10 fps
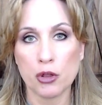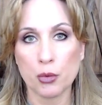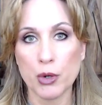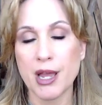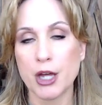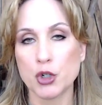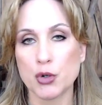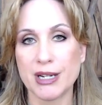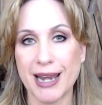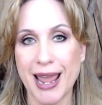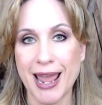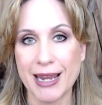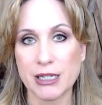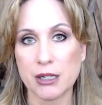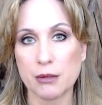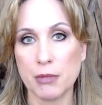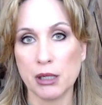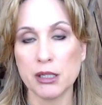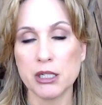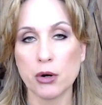308
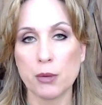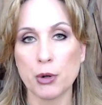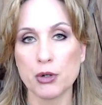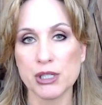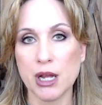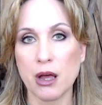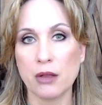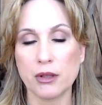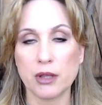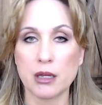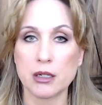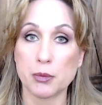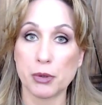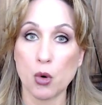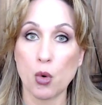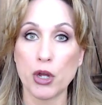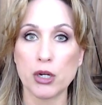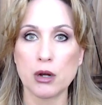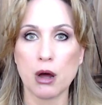military personnel that they had deployed